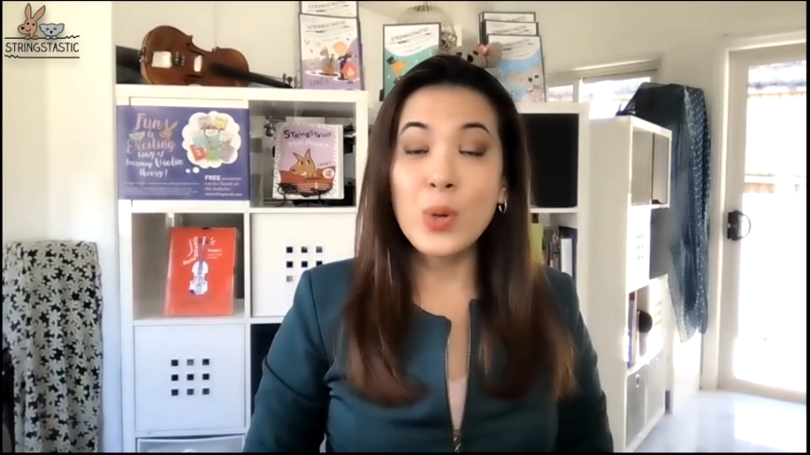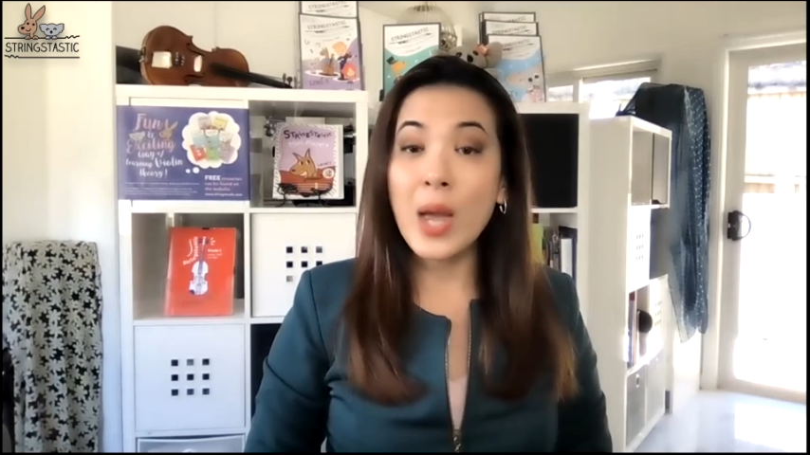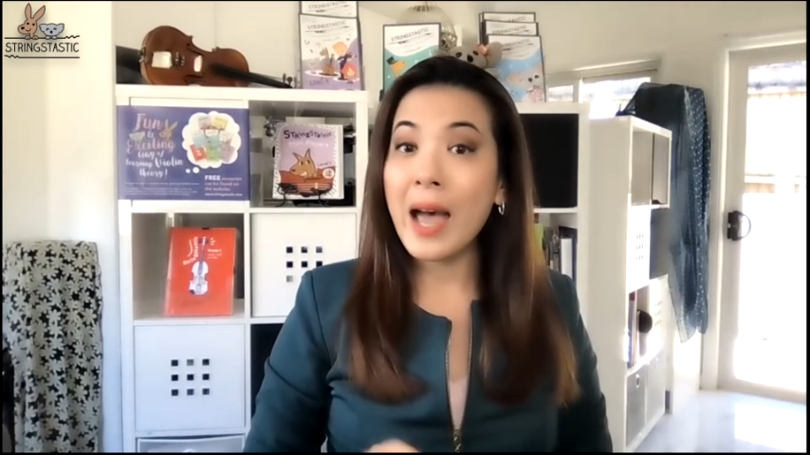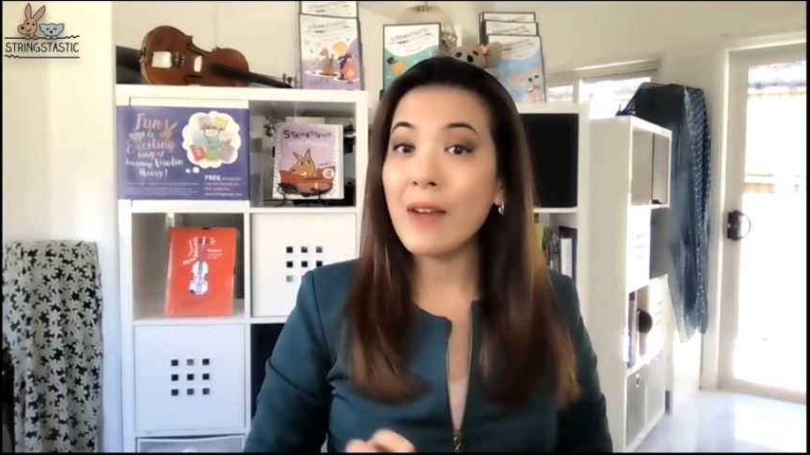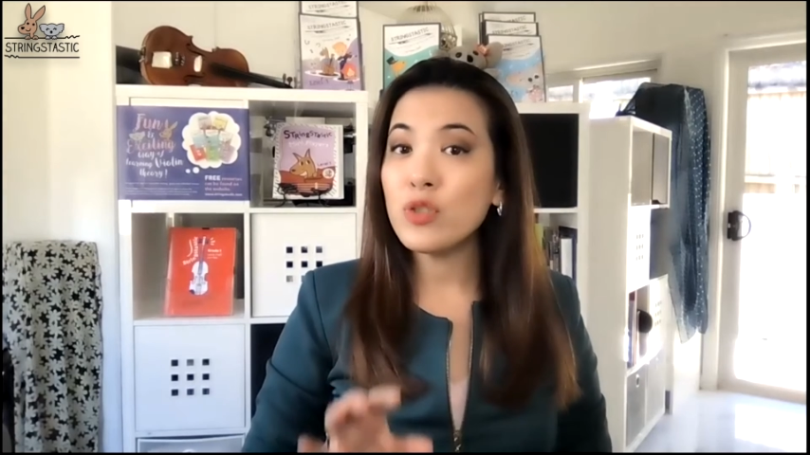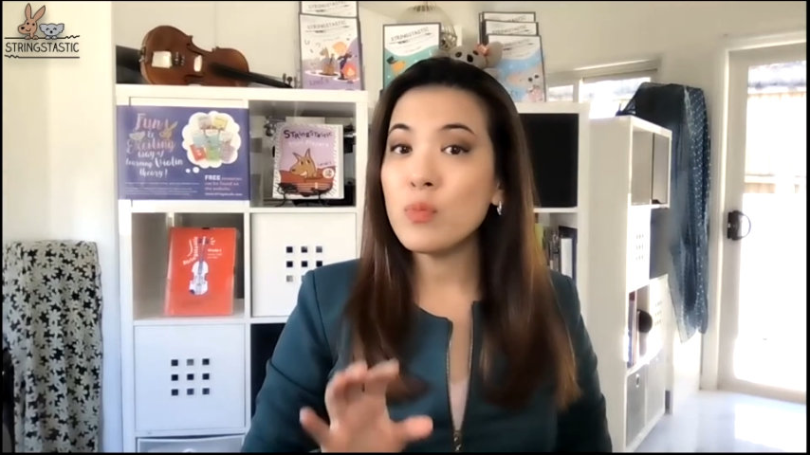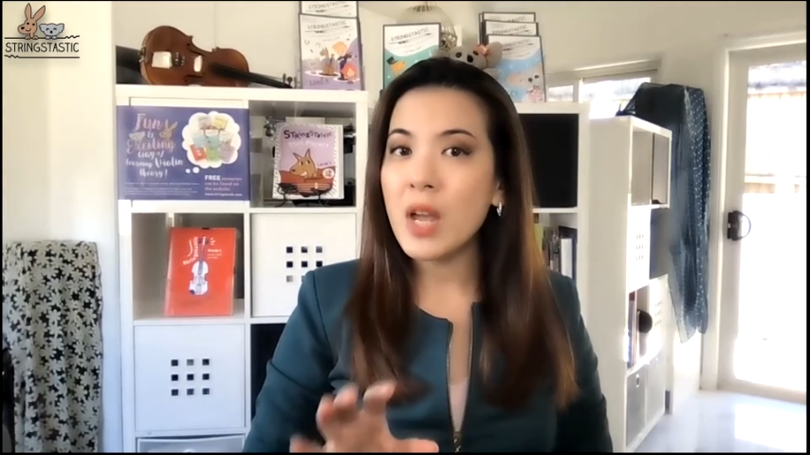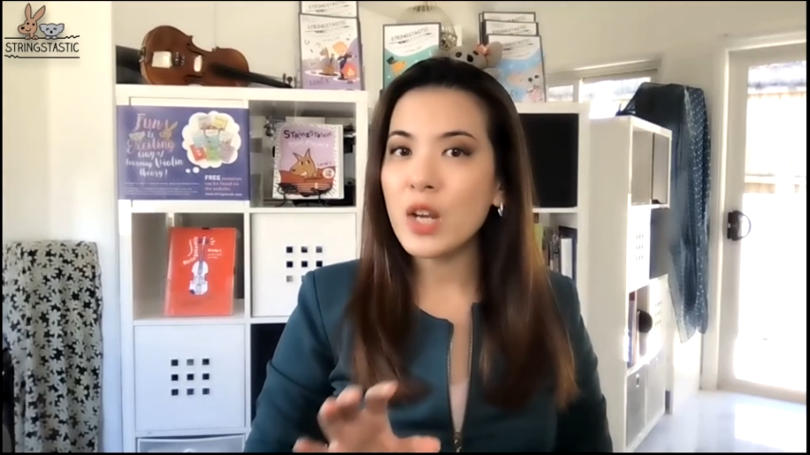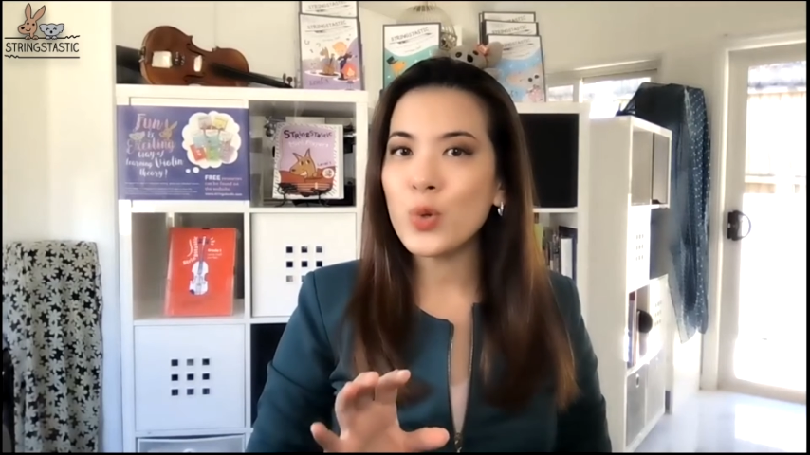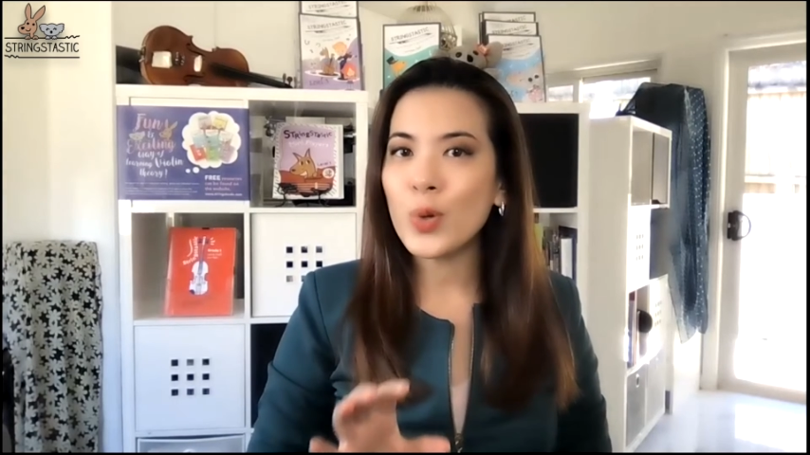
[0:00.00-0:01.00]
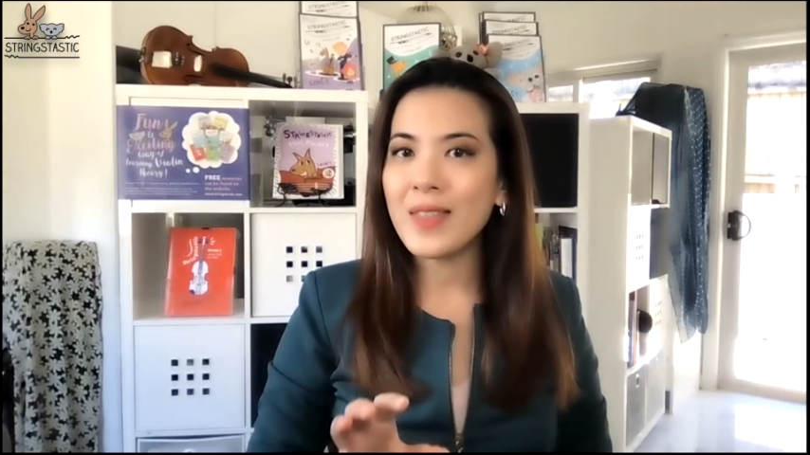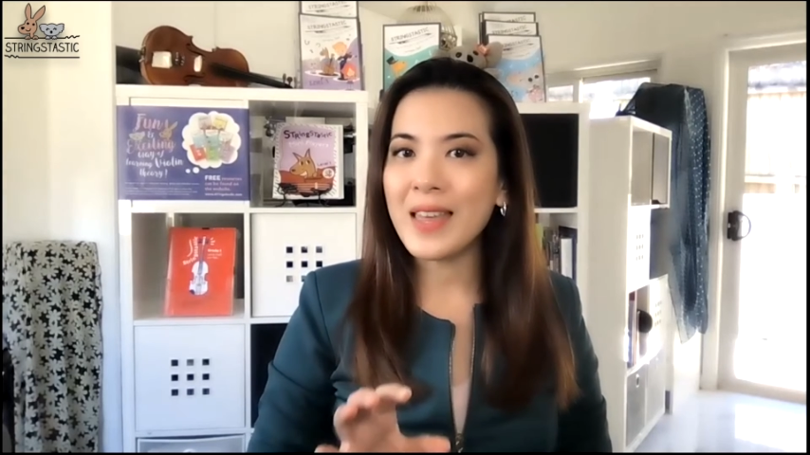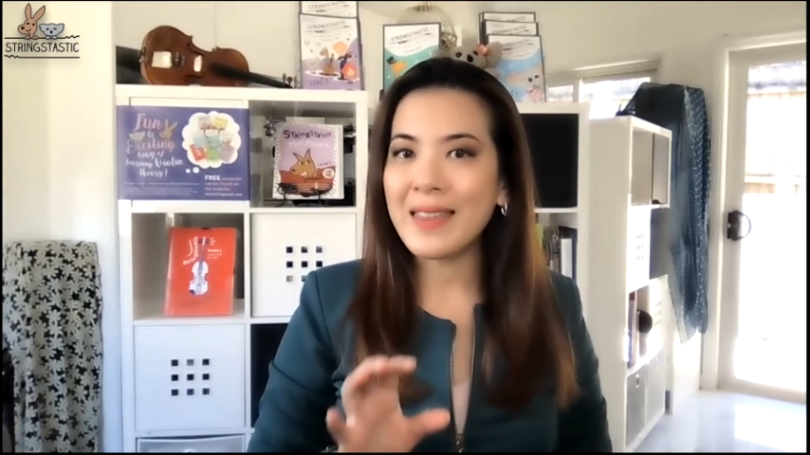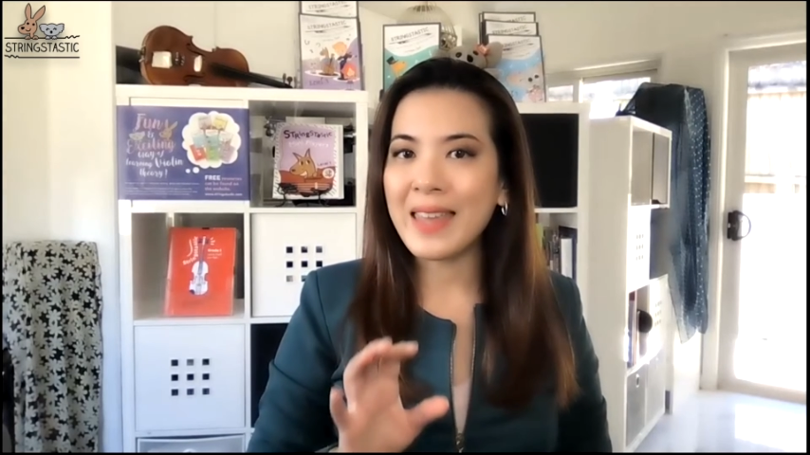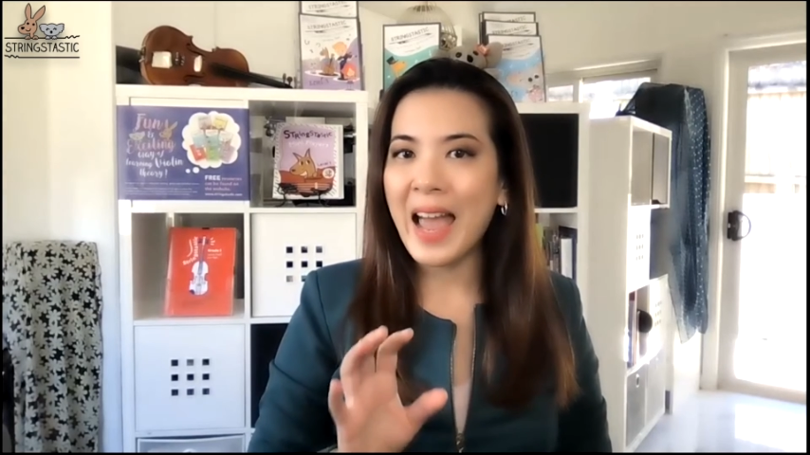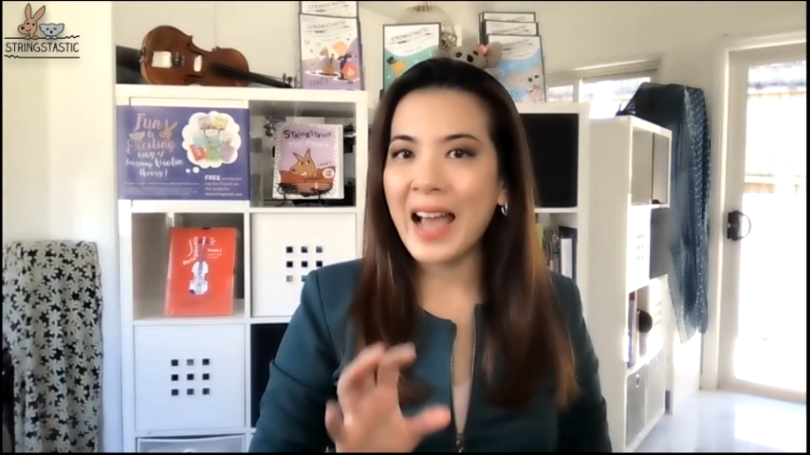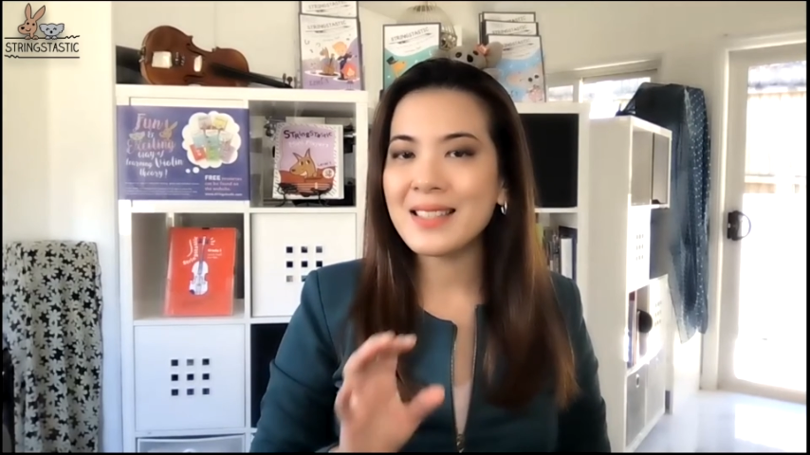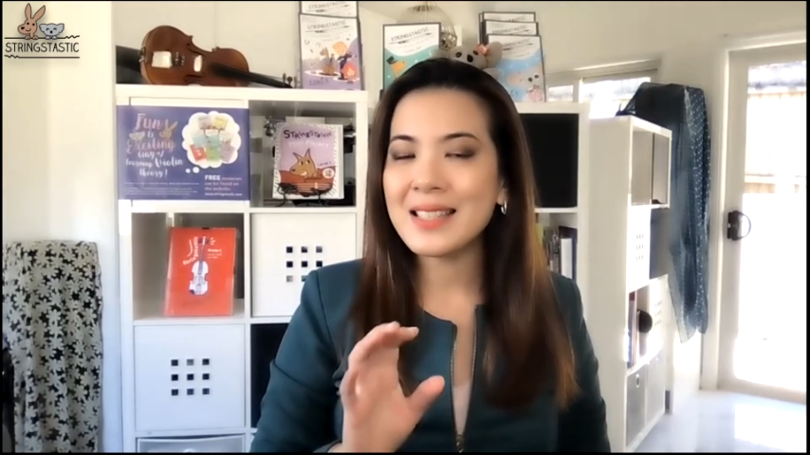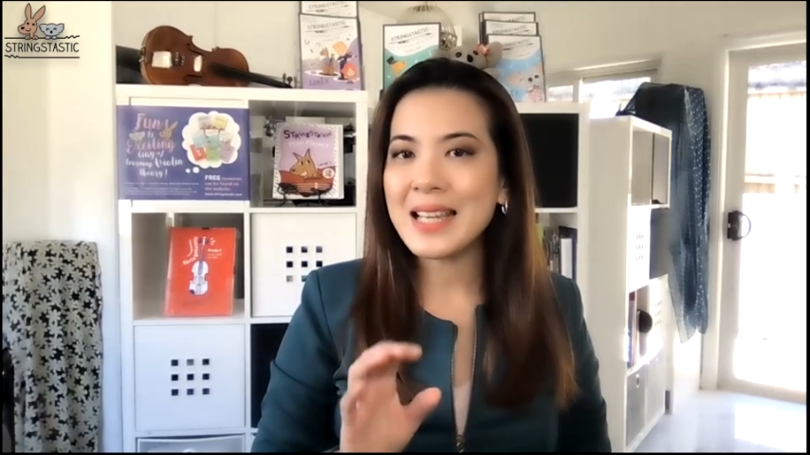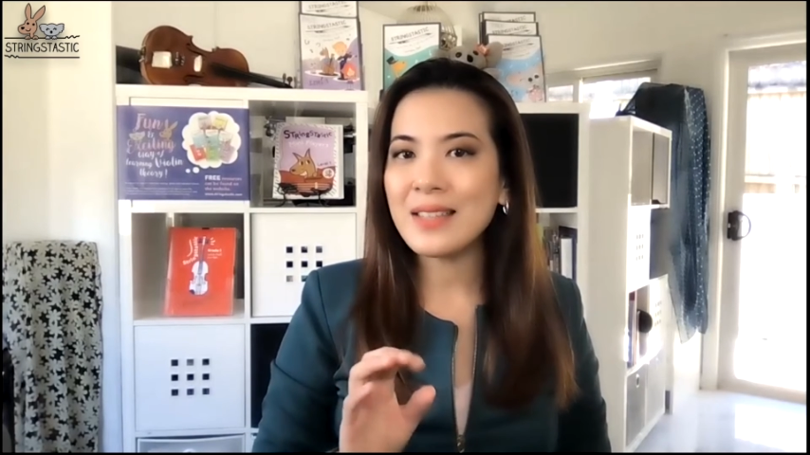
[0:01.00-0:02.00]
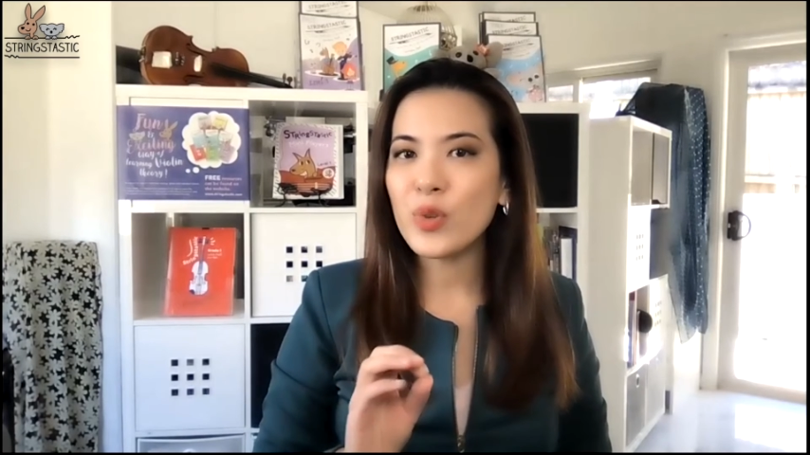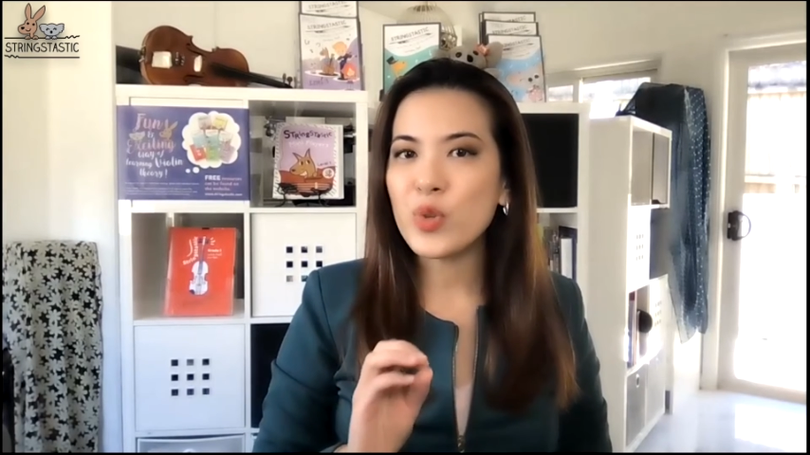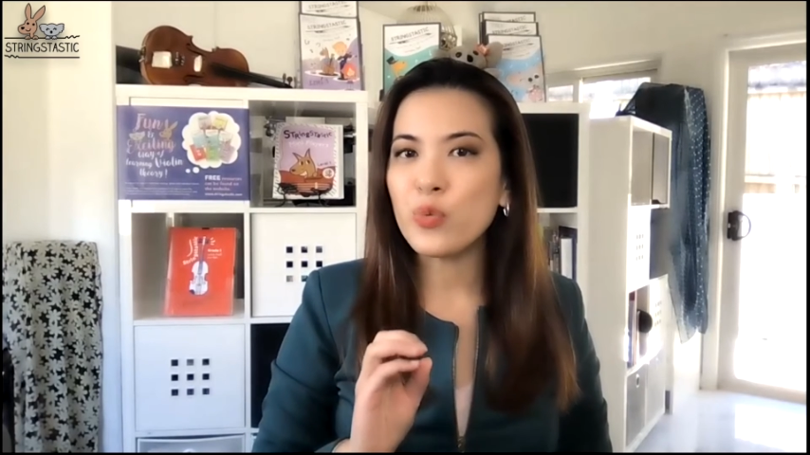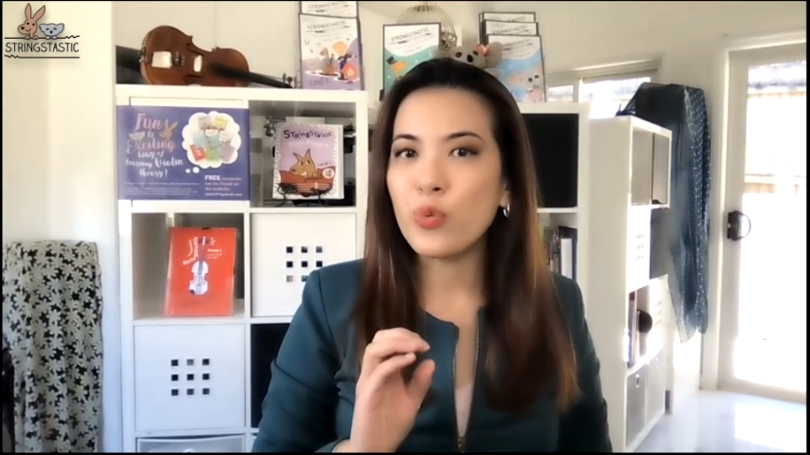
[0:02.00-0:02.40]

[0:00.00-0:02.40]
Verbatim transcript: you have to make sure that the accidental is